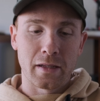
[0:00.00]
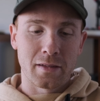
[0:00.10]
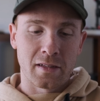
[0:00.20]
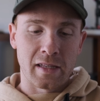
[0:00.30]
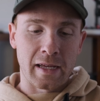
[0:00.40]

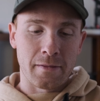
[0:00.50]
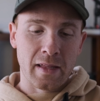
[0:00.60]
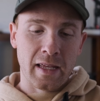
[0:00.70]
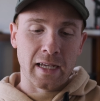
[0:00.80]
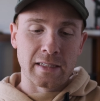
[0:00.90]
Other than that,
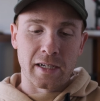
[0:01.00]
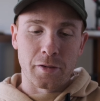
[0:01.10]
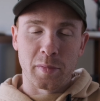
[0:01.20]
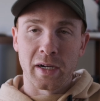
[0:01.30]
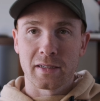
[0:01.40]
it's
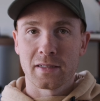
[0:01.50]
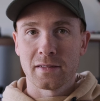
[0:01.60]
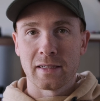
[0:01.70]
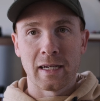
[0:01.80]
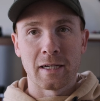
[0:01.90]

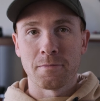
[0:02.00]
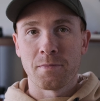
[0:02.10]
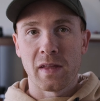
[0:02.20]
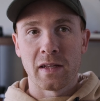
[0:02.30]
$100.